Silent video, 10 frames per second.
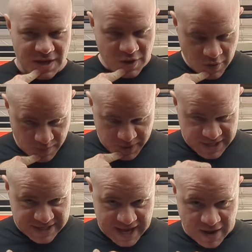You wanna bring
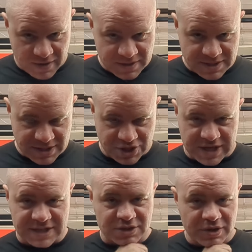it down to the
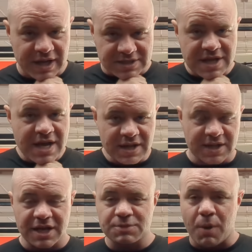chest. So yes, the
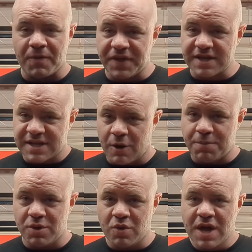tennis ball does
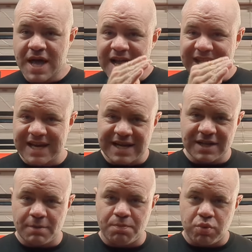help you get it
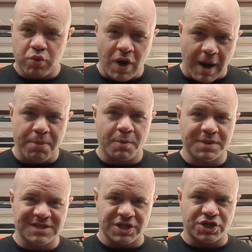in the proper
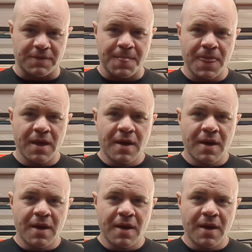position.